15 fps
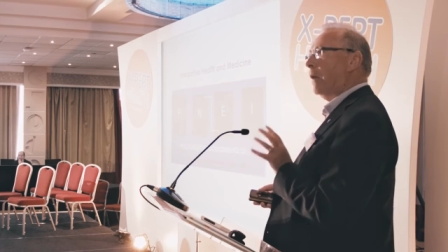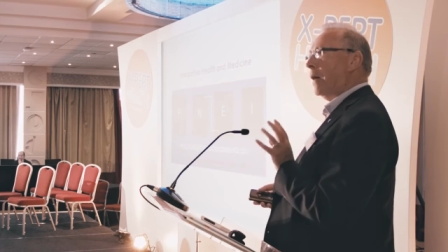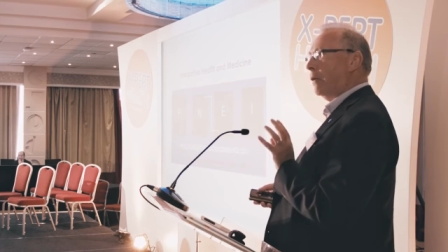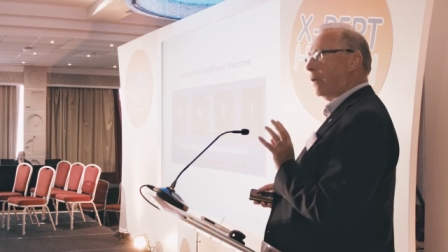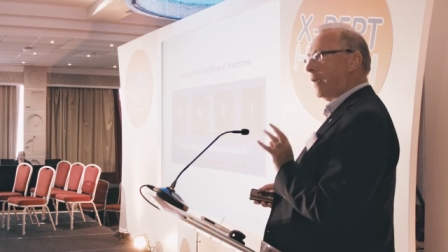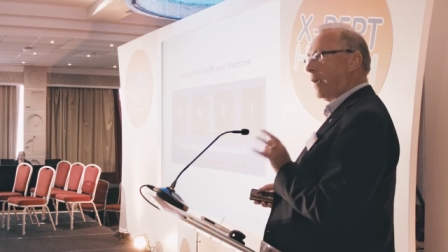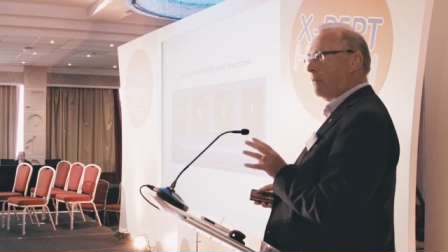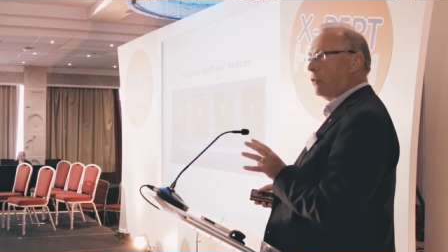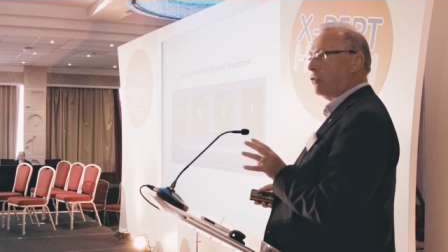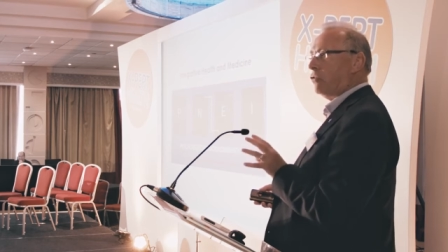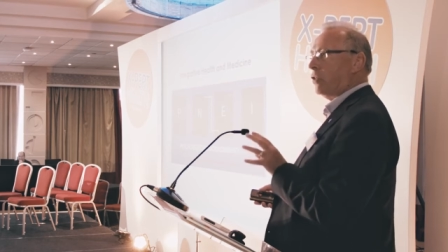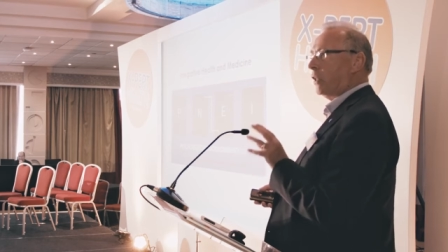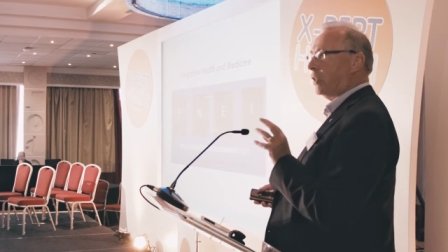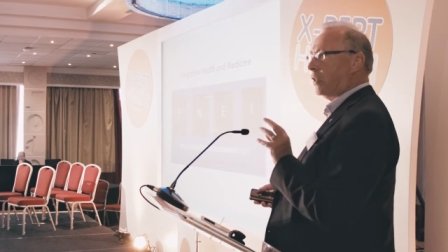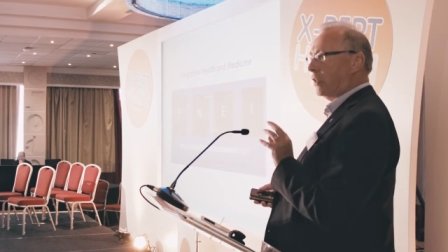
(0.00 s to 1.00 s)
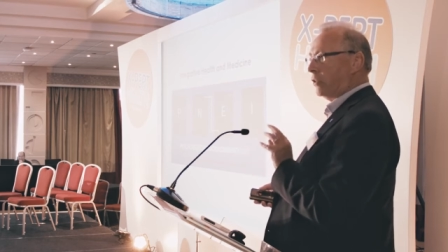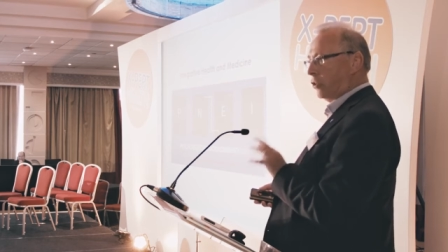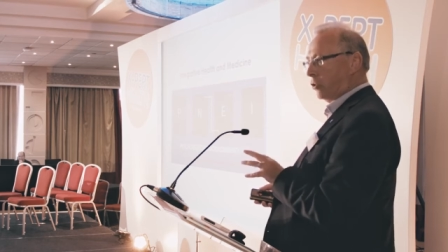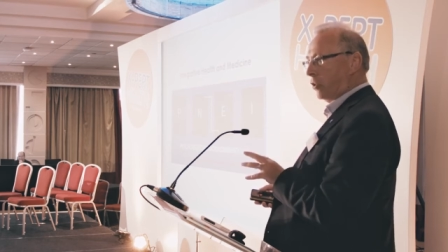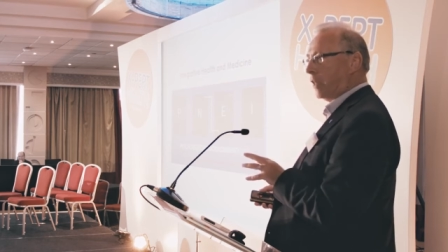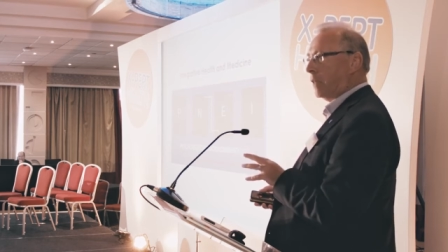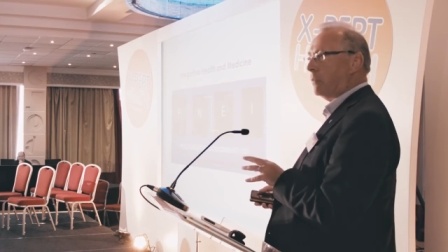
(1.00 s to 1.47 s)
biochemistry and into
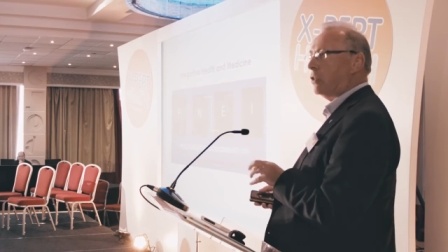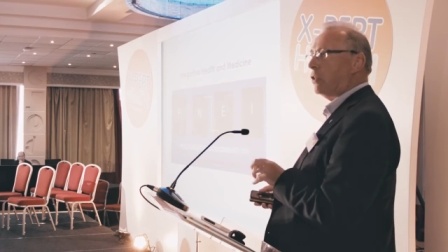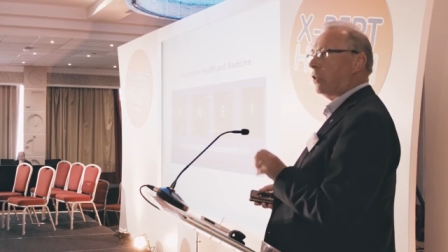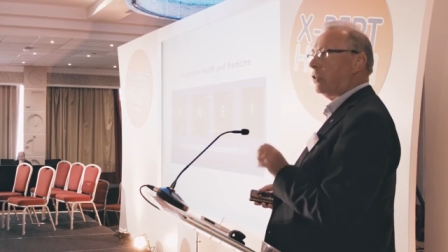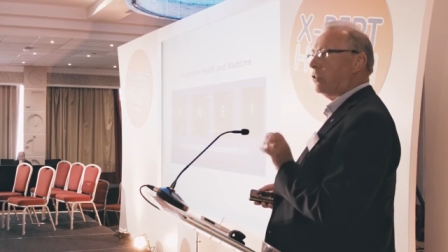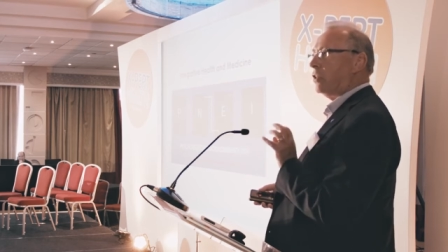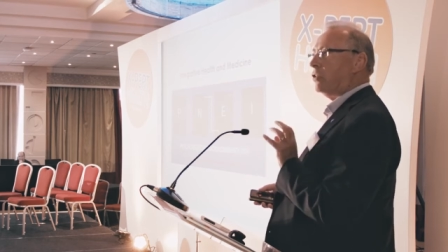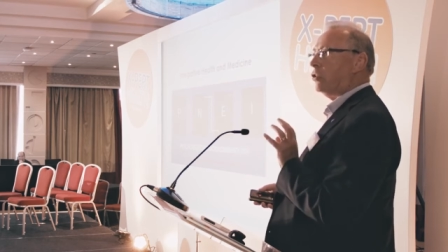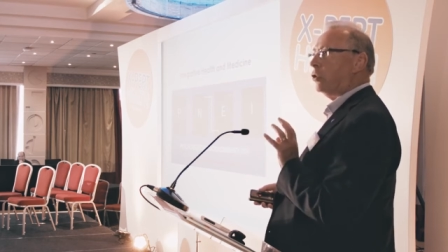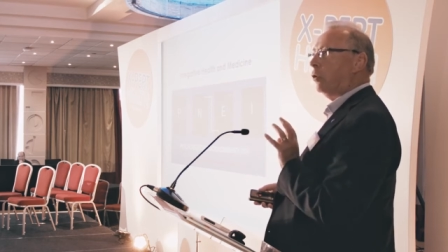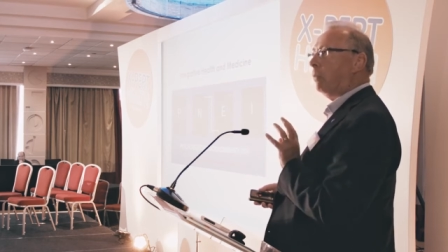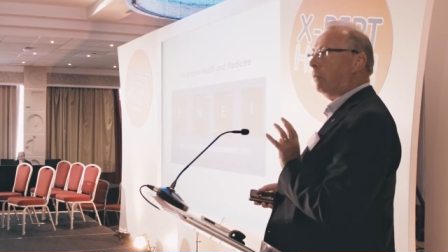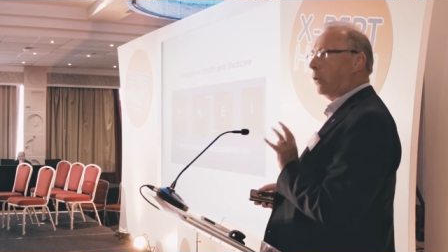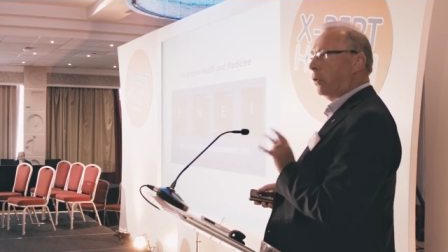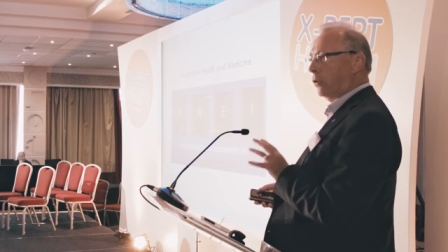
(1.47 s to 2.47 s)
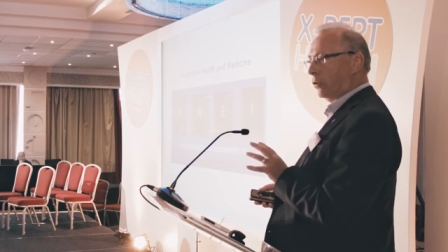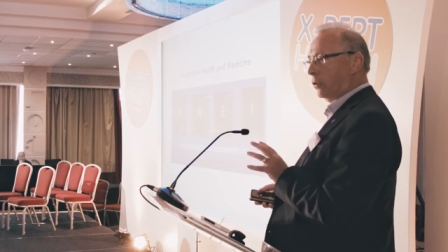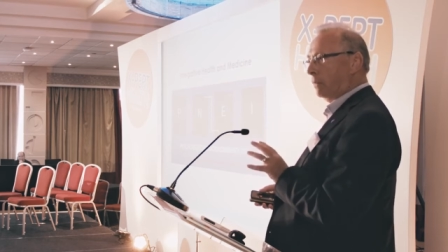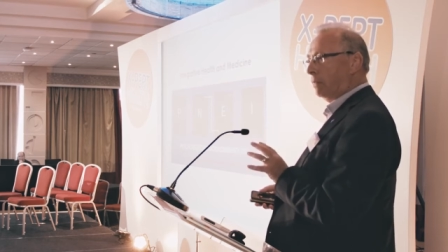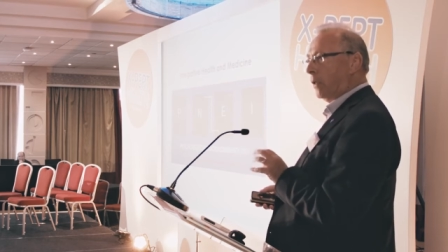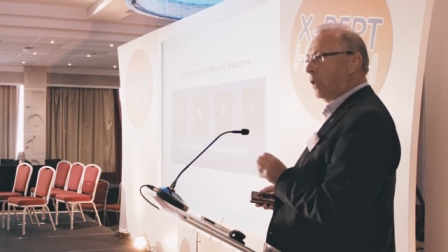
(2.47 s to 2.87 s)
your hematology, into your blood,